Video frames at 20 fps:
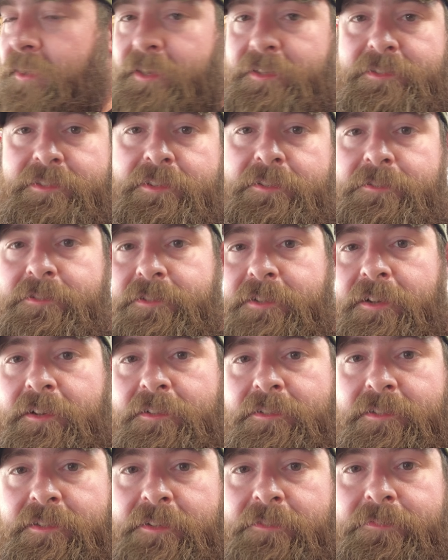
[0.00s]
excuse
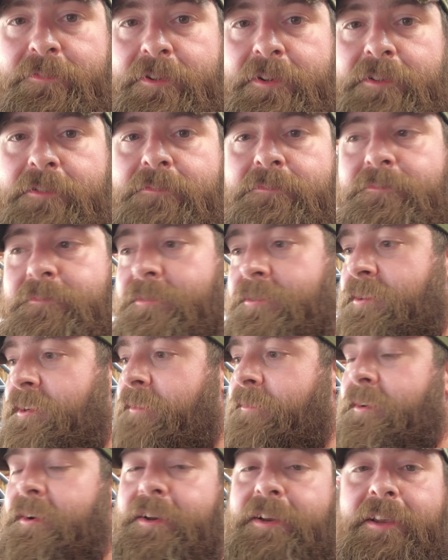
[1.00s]
us if we're
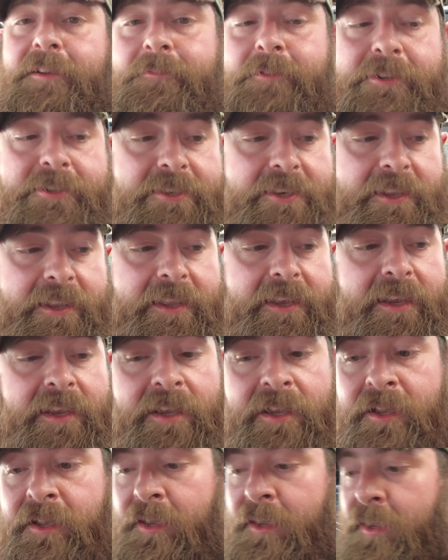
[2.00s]
shivering and we're
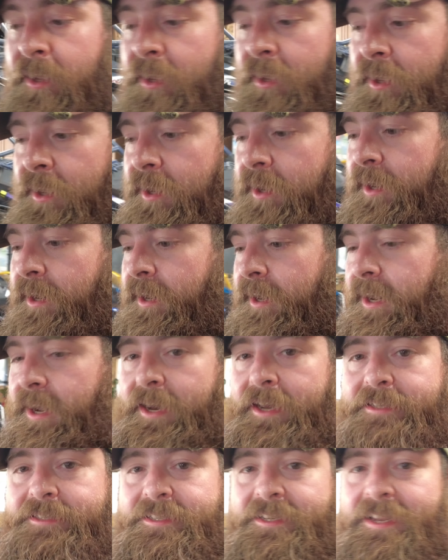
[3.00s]
chilly.
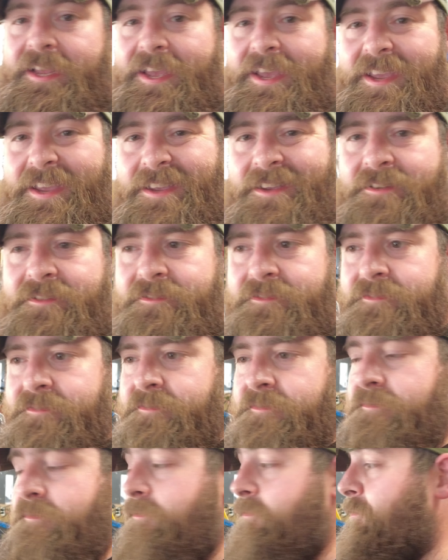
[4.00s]
Uh, today,
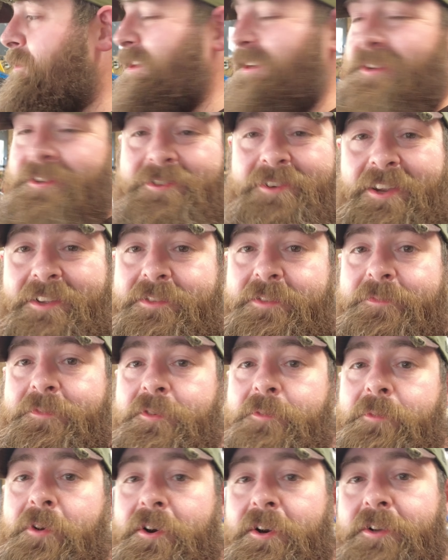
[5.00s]
we're going to address a
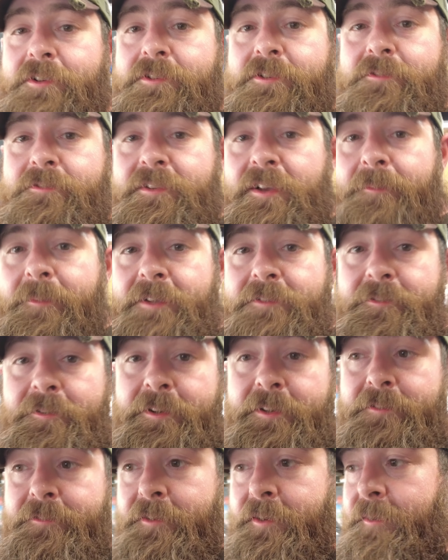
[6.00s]
few more issues on my
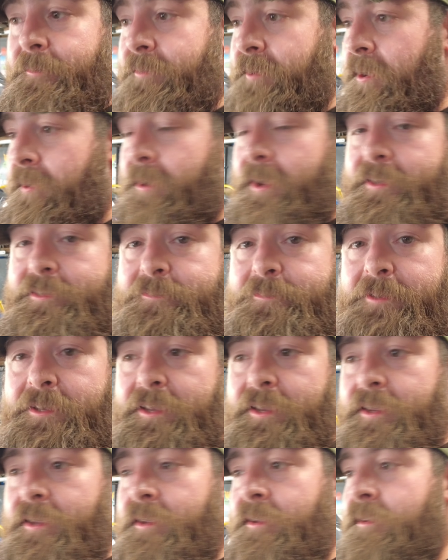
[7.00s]
2020 Pro
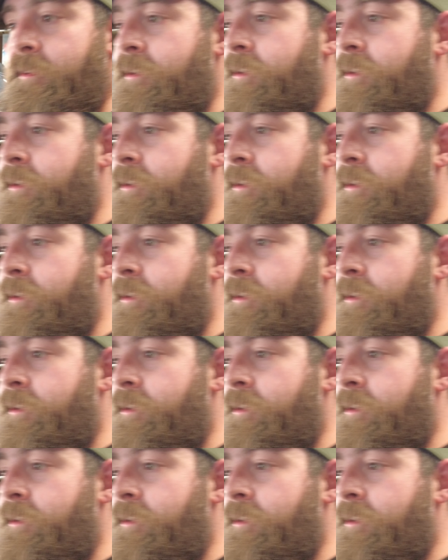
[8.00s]
XP